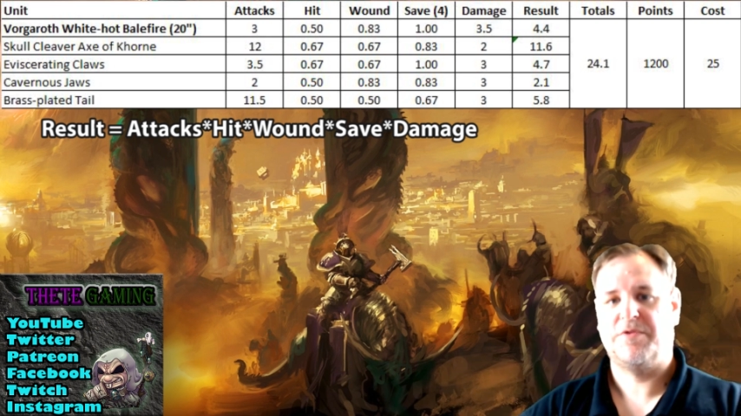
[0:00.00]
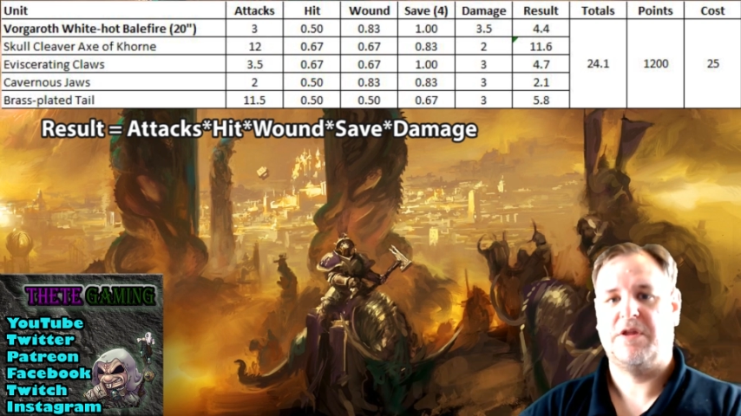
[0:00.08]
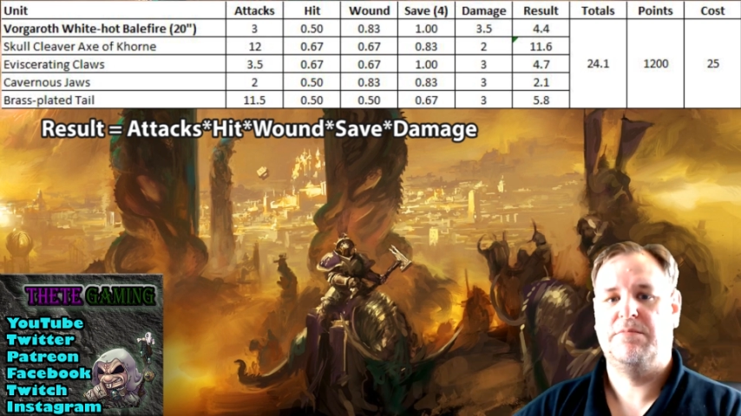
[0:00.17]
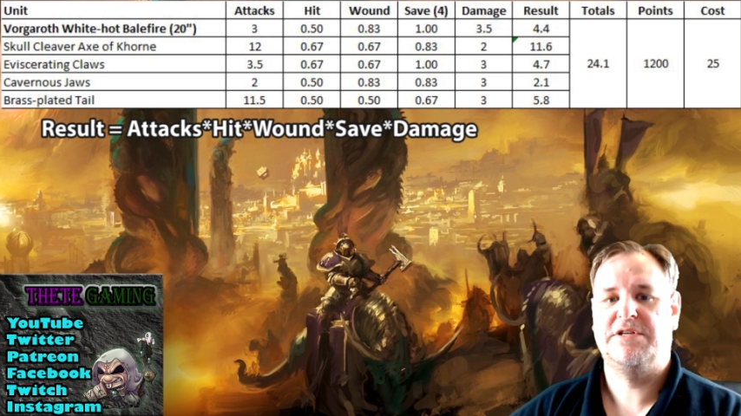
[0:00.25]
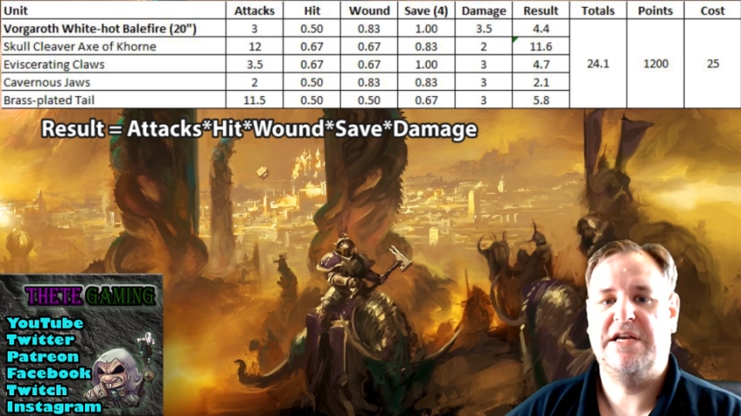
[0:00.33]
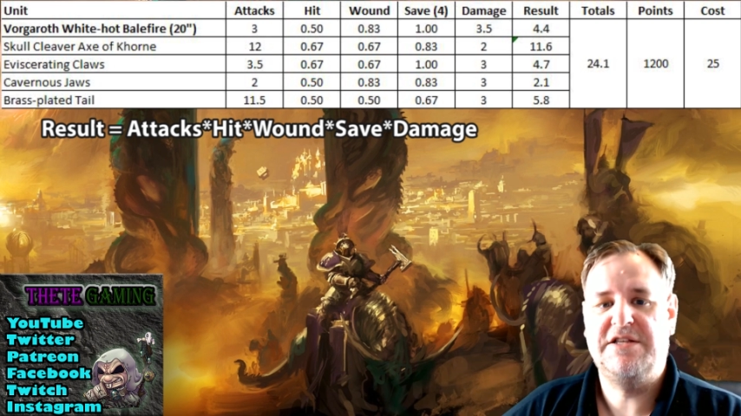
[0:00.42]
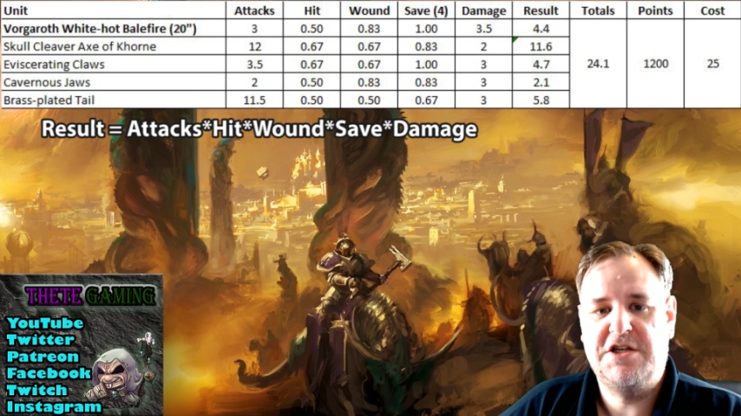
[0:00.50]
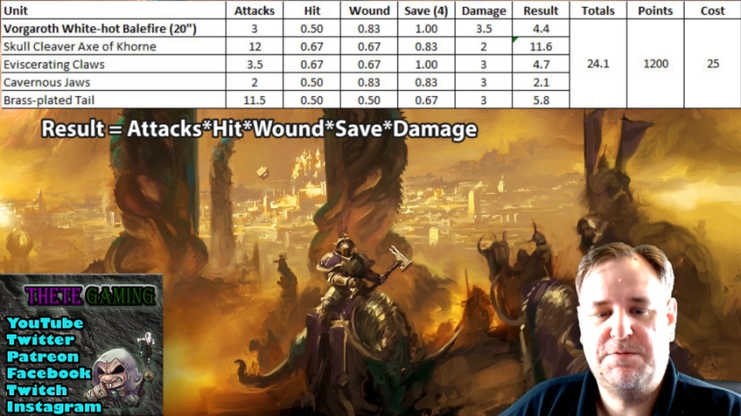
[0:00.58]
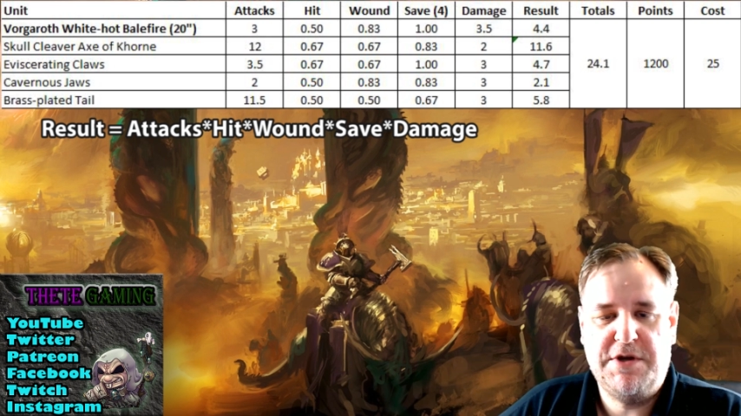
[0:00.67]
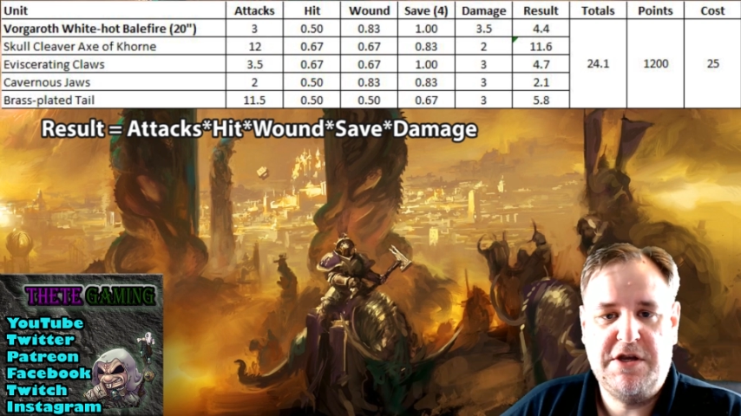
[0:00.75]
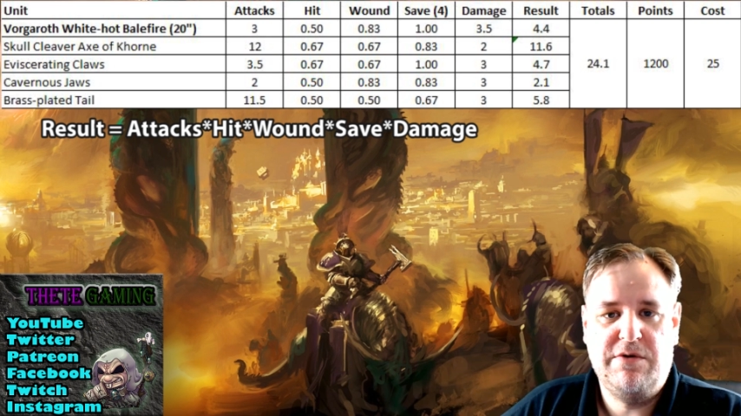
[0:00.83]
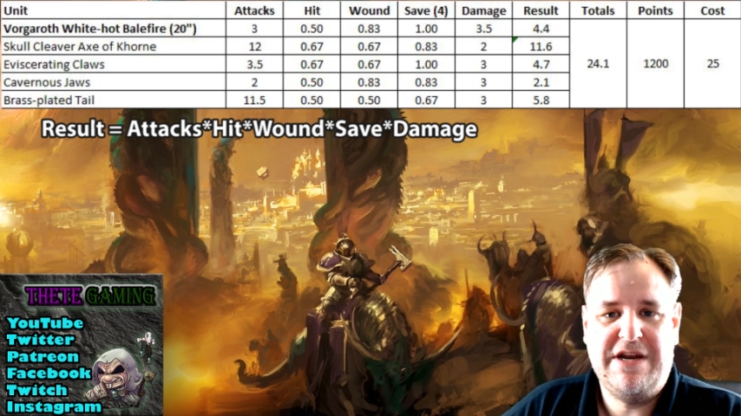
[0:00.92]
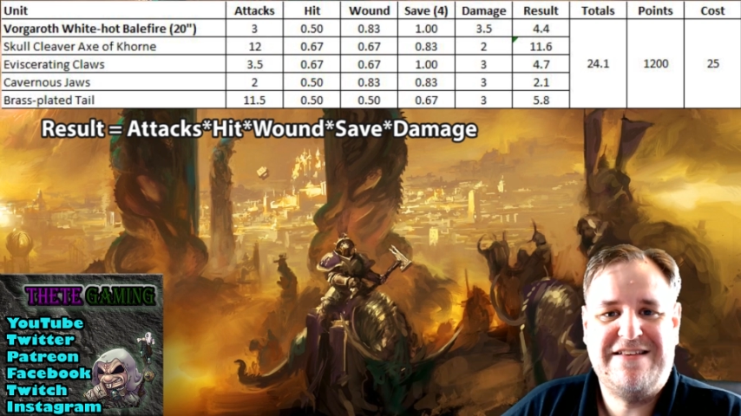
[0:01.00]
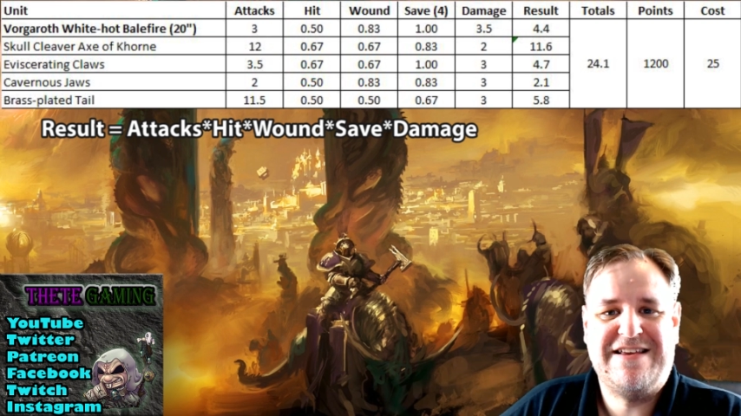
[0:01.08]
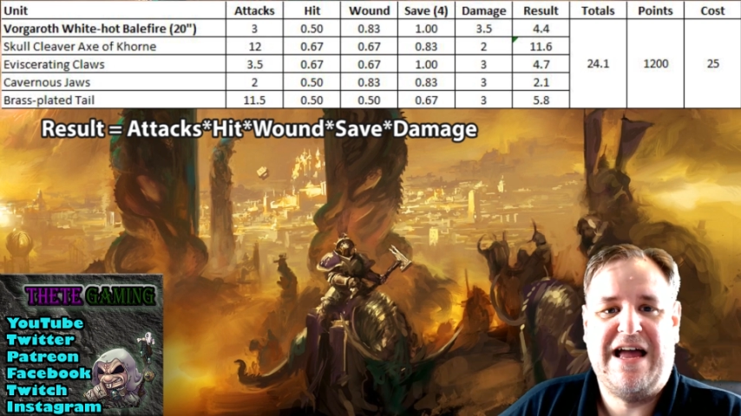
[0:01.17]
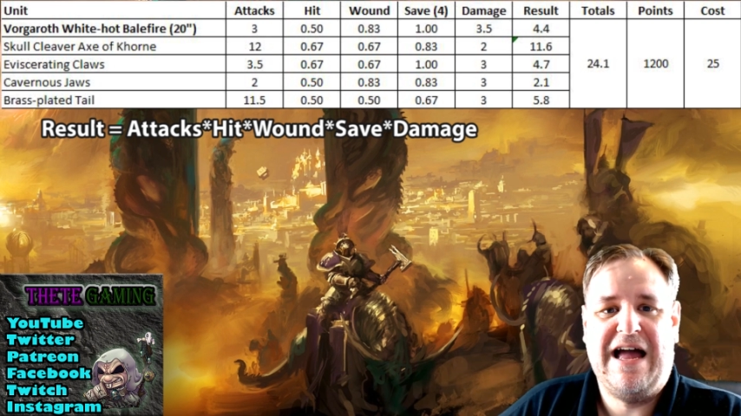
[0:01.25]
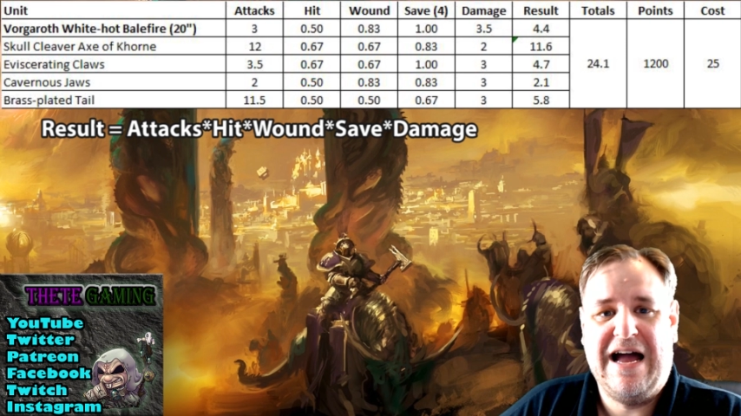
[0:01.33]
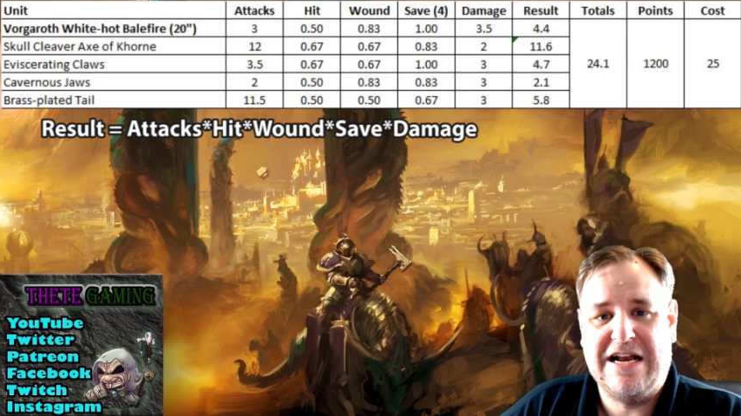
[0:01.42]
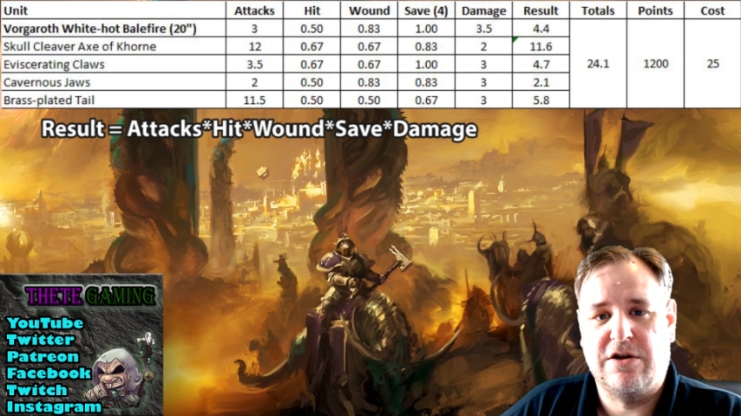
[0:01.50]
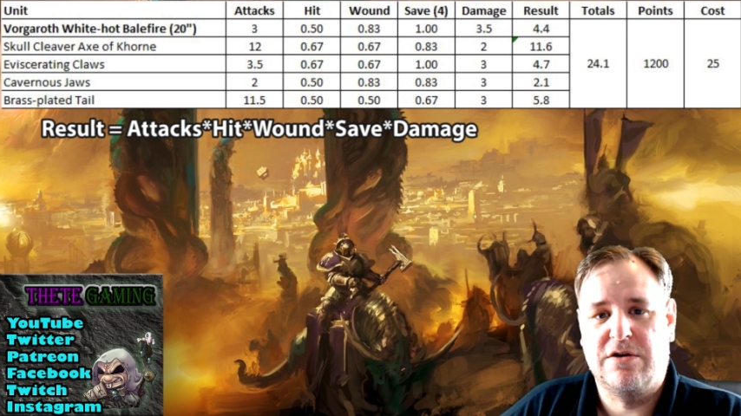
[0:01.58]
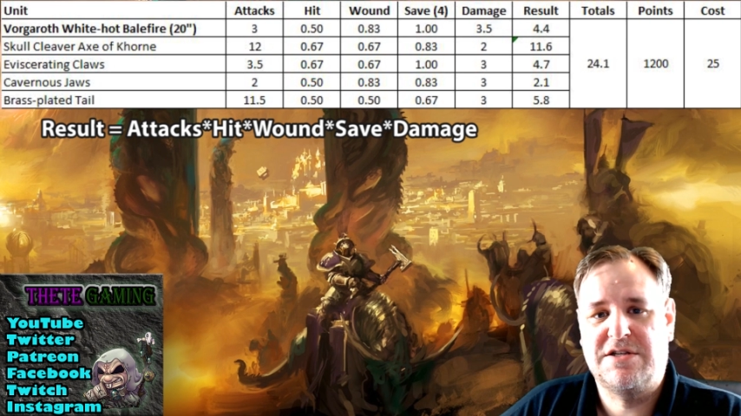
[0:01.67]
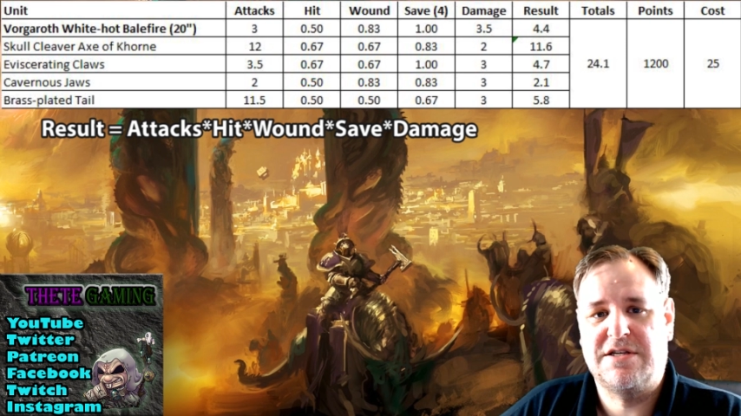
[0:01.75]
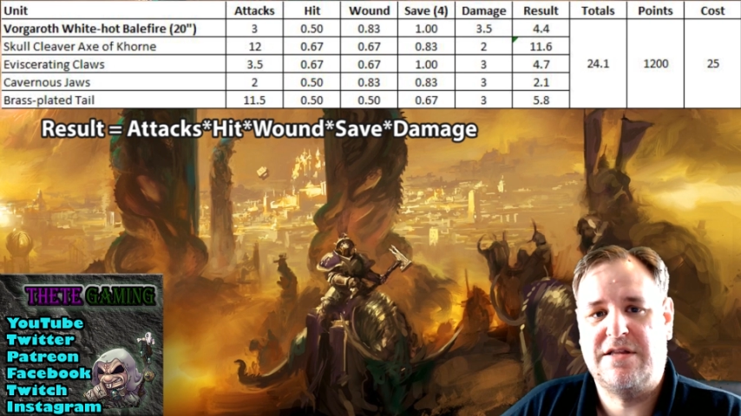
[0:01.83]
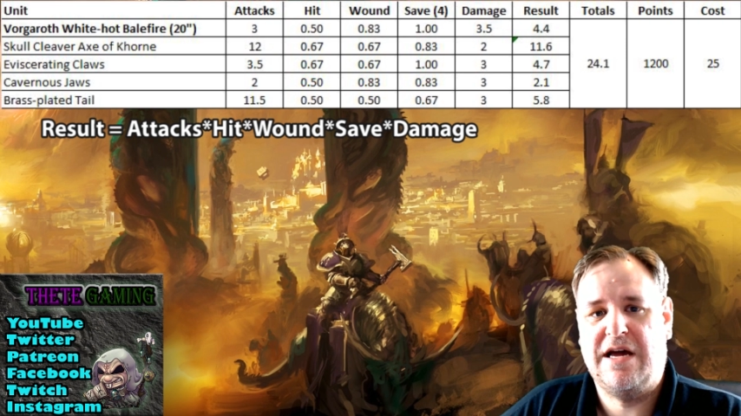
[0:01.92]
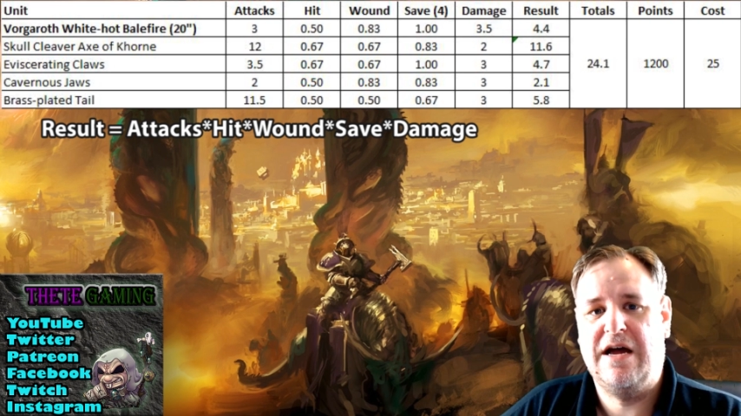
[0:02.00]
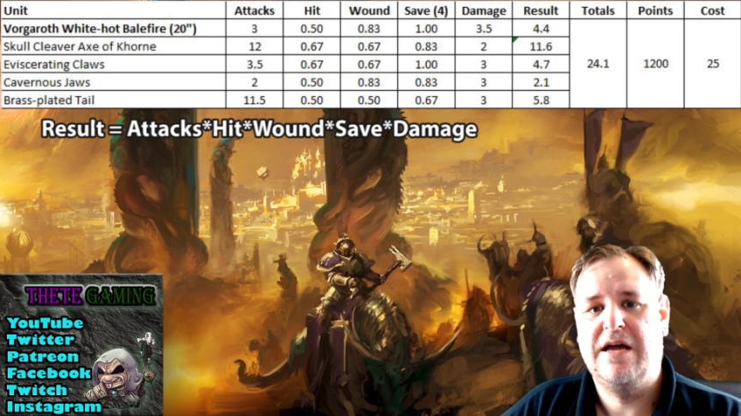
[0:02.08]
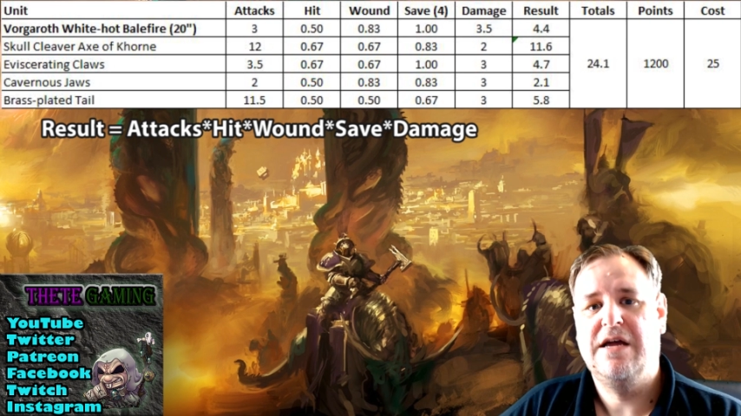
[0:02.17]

percentage, but you need to add on to that